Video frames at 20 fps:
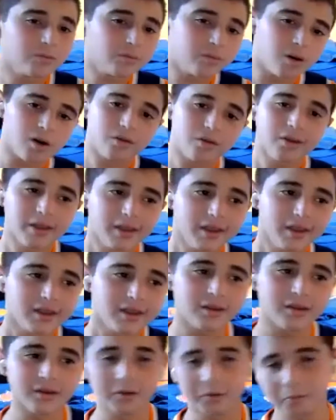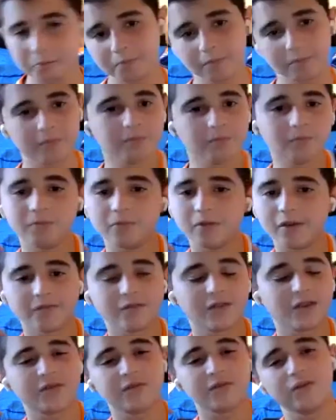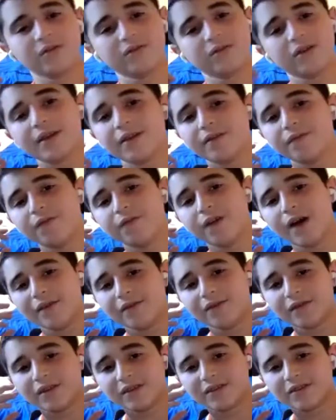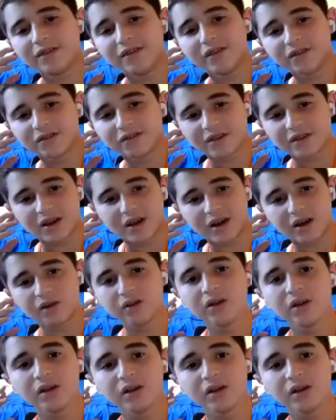Well, he if this was like 5-6 years ago,